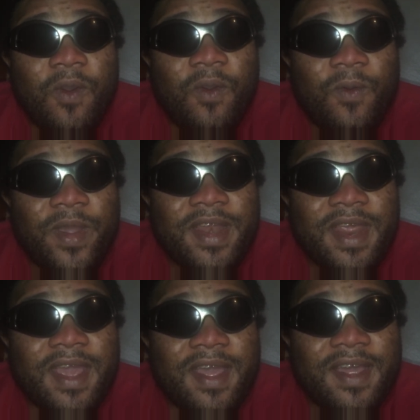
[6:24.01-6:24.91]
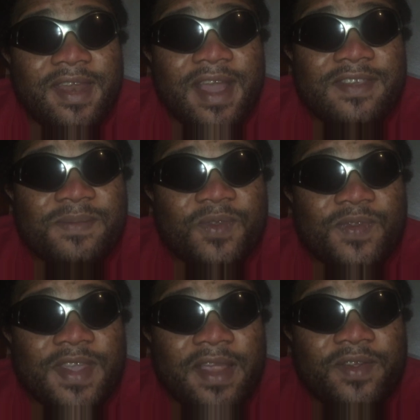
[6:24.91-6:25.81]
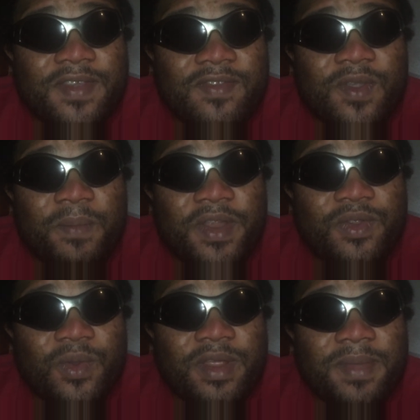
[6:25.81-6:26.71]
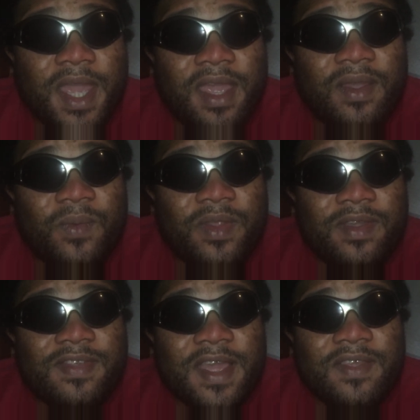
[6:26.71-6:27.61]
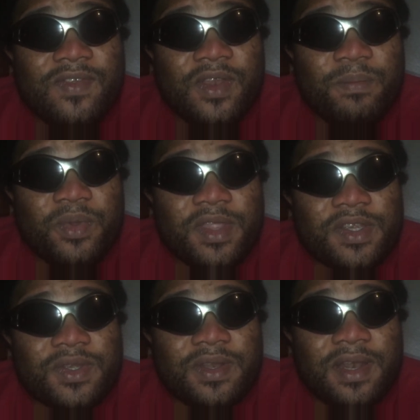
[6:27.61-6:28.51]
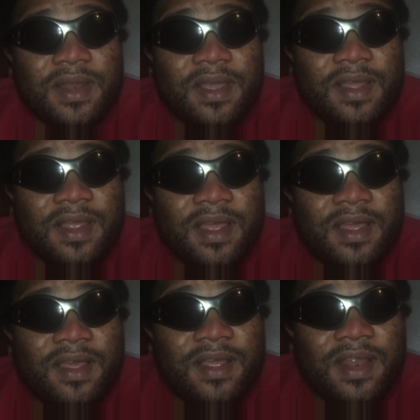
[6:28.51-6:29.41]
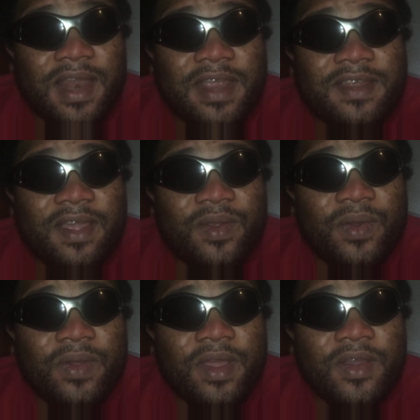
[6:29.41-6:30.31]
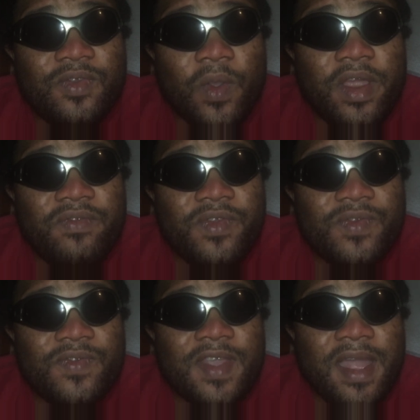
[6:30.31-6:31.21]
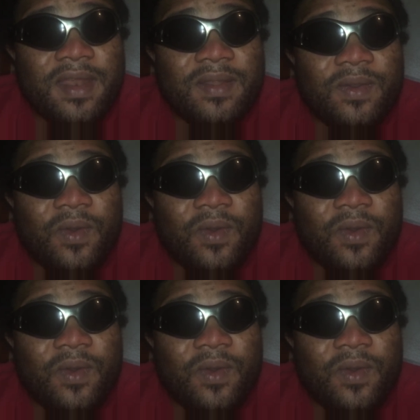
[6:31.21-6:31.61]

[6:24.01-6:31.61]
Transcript: On going there, they asked him to sign, just as somebody told him, hey, what you're signing is your deportation letter, you know? So he refused to sign.